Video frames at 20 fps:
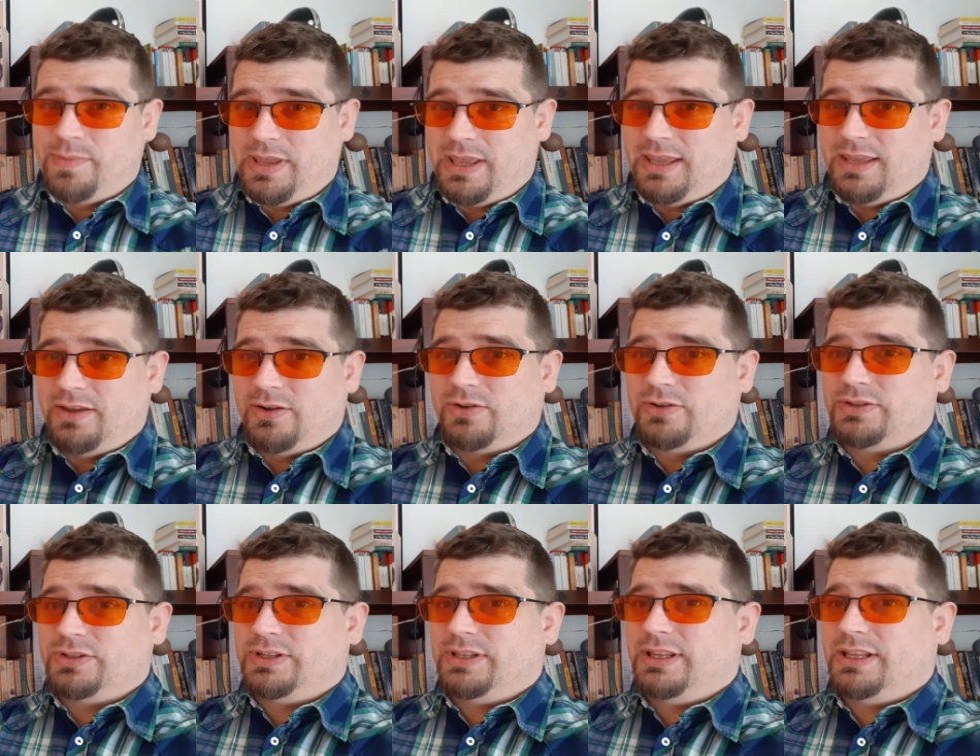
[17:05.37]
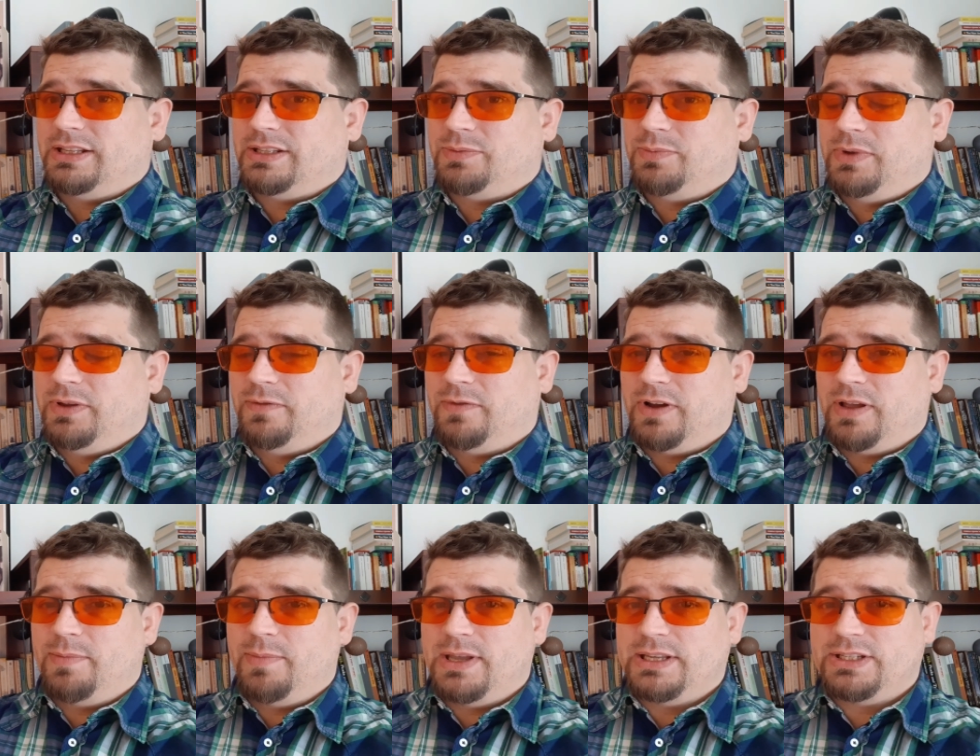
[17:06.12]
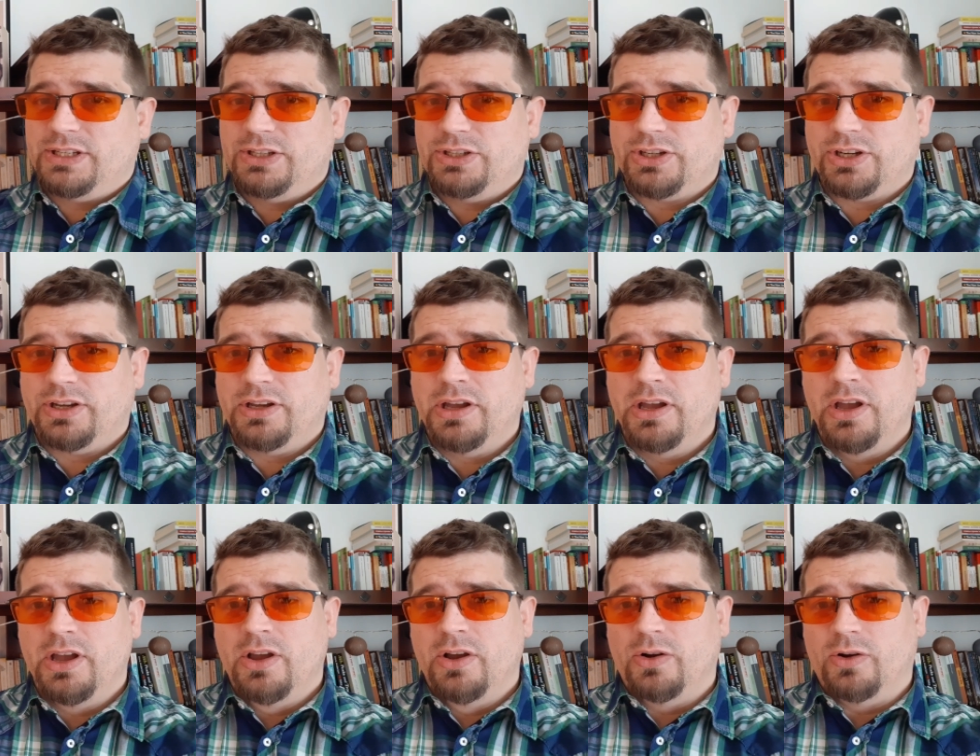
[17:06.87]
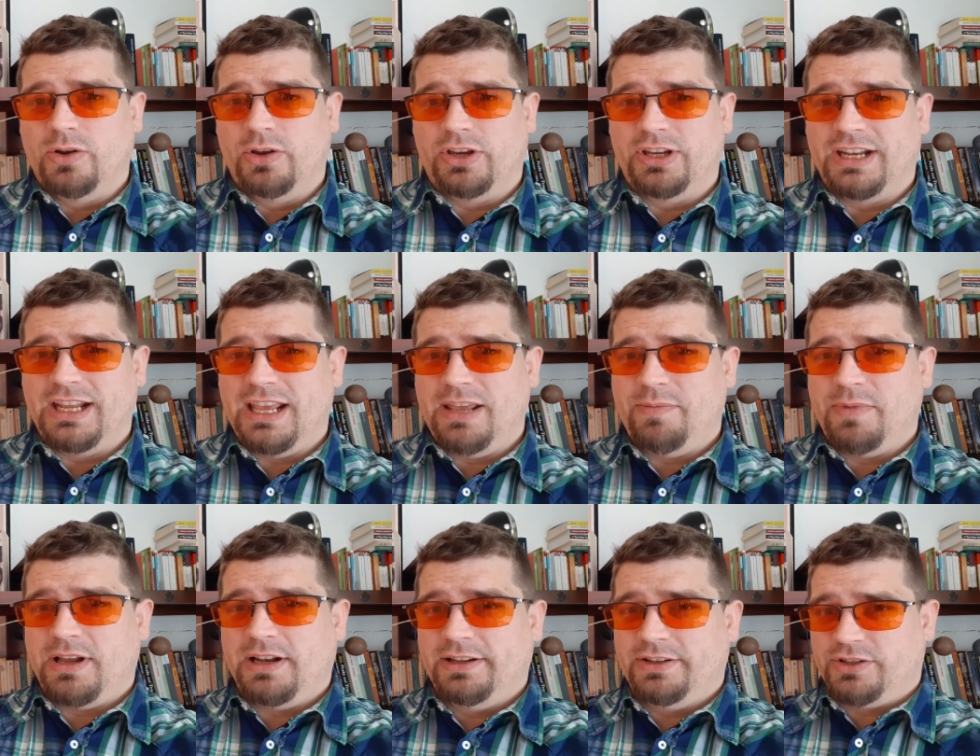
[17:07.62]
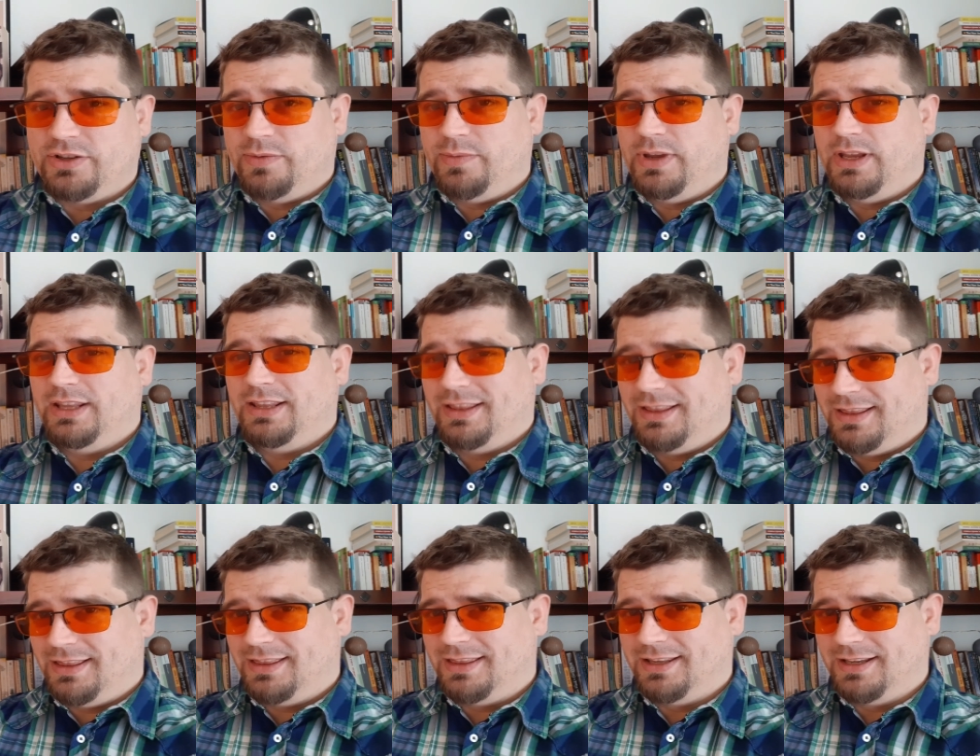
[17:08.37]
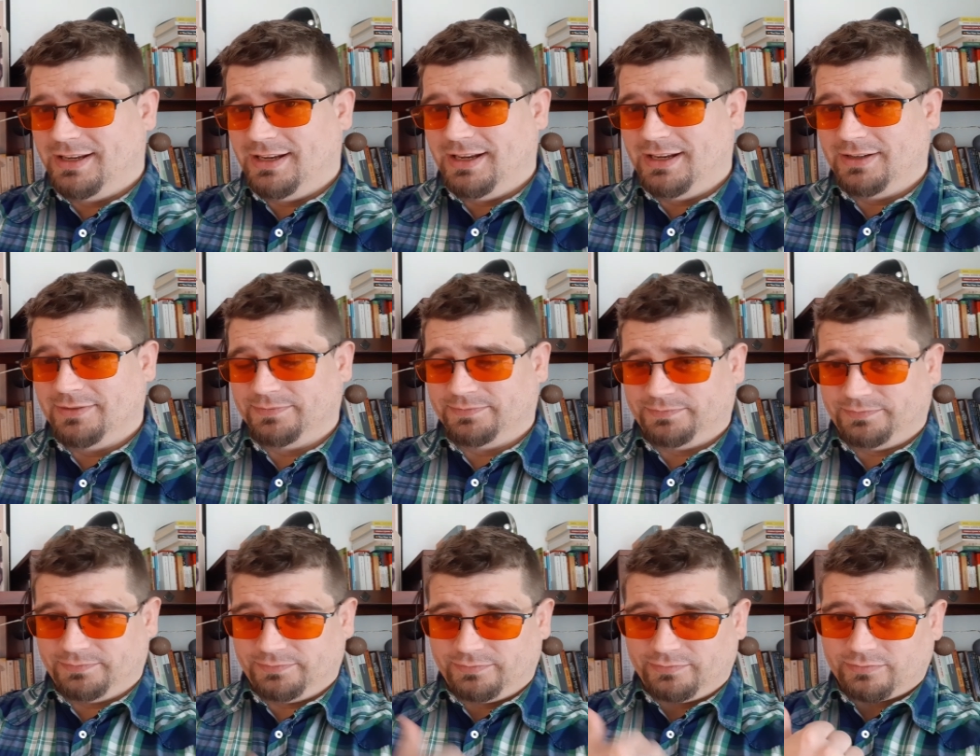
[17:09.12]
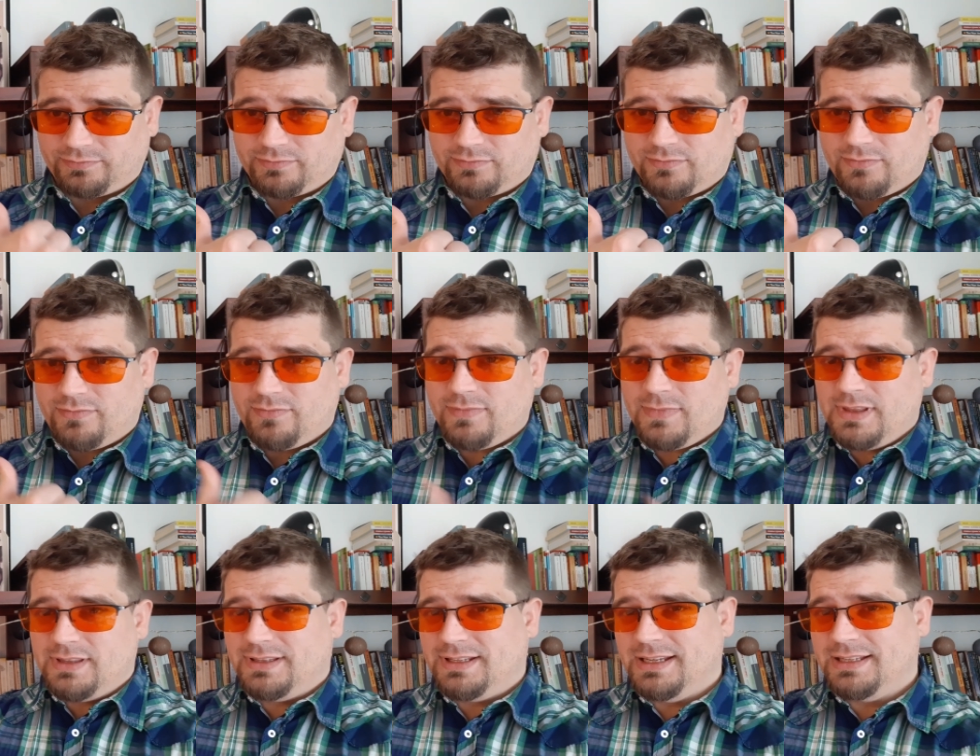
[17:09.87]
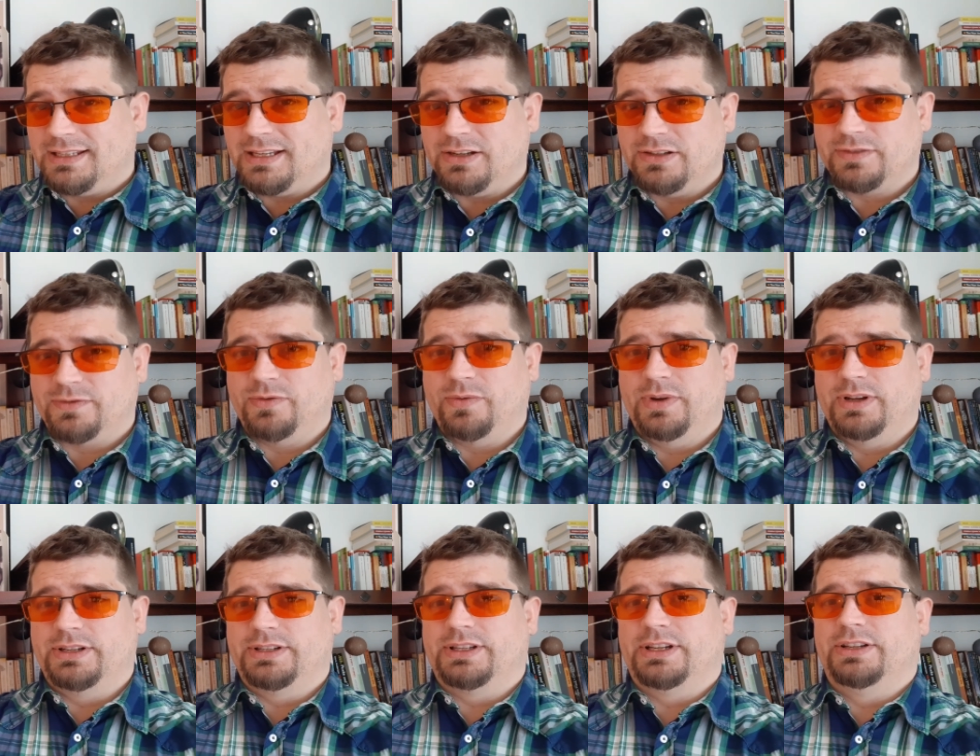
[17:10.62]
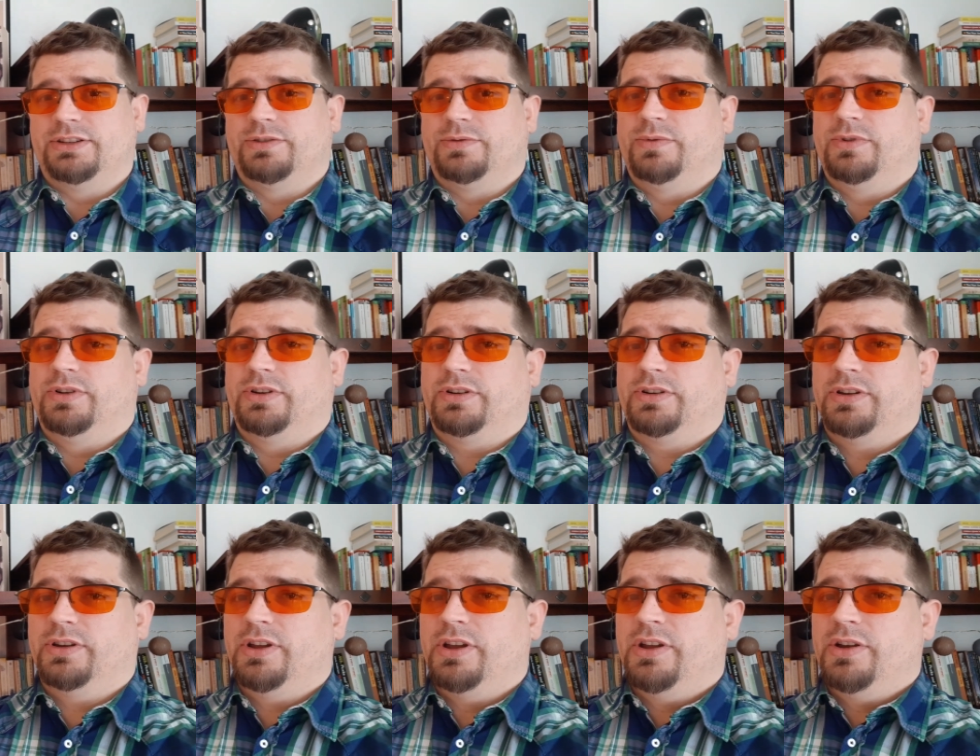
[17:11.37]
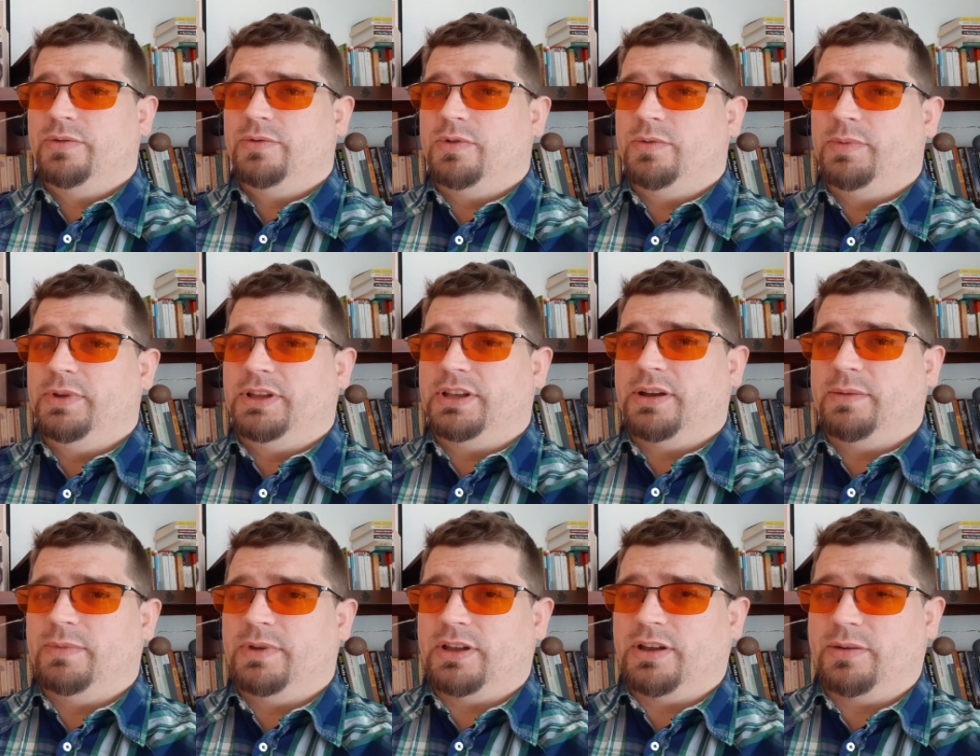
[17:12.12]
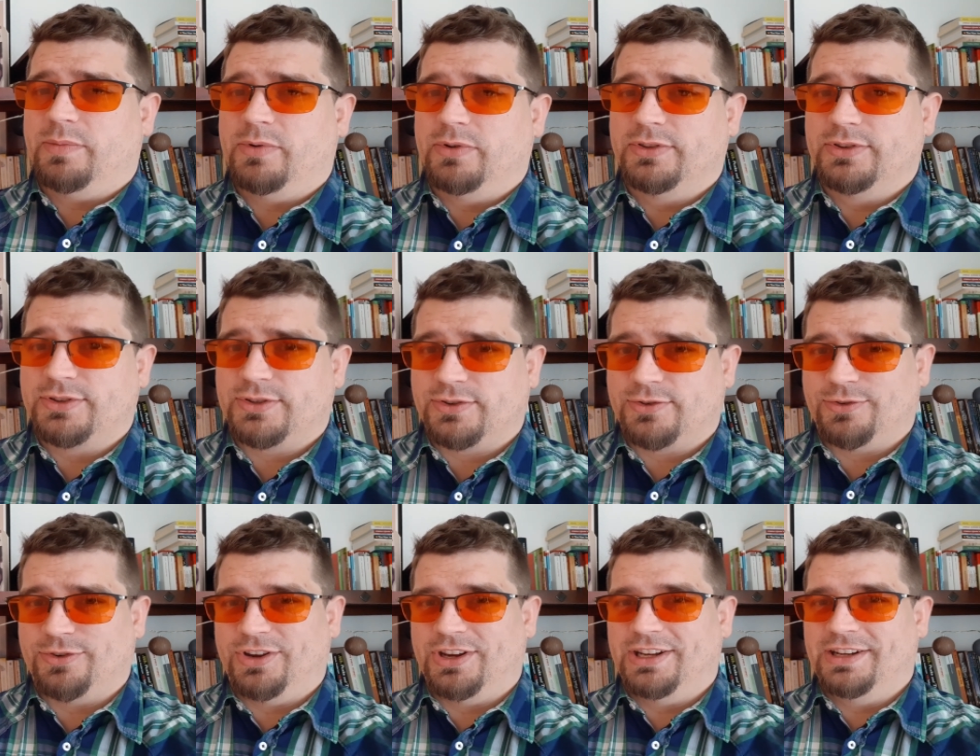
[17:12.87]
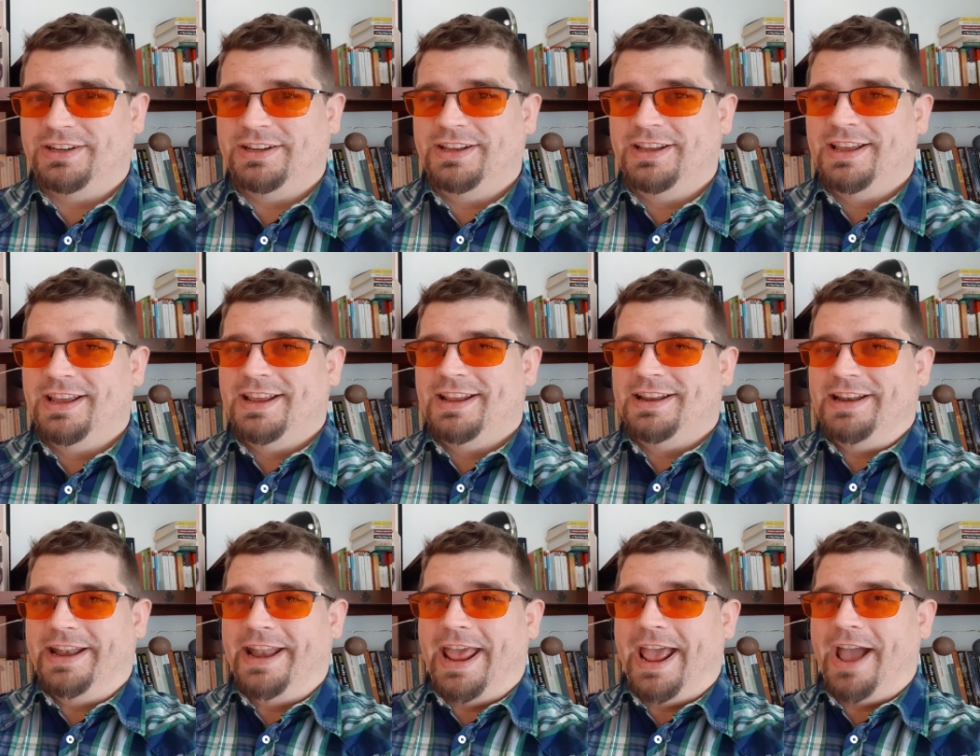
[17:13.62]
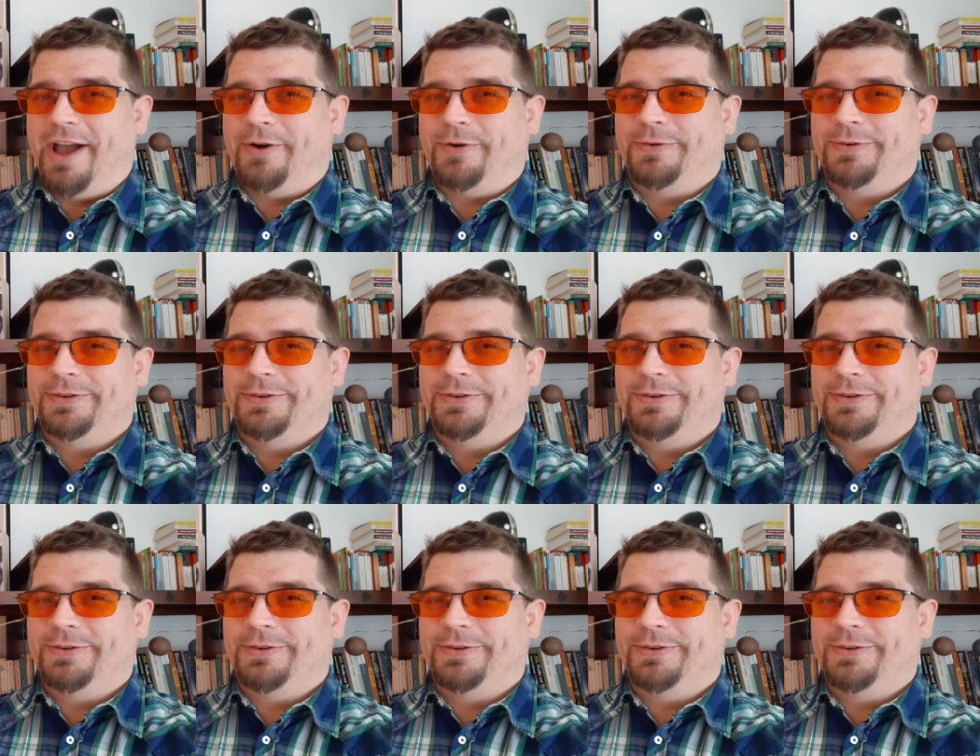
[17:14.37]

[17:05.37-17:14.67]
You can send that to me via Messenger, or you can email it to me. The details for where to send your work will be coming up on the screen now.